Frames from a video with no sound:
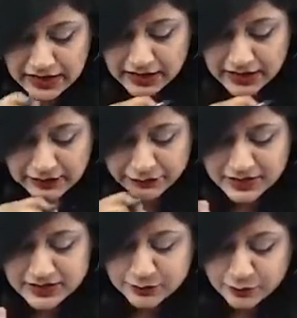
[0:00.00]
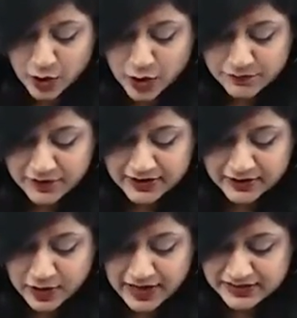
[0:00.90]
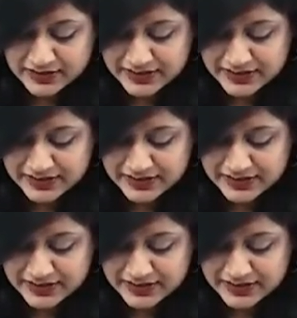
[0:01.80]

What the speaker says: First of all, when your lens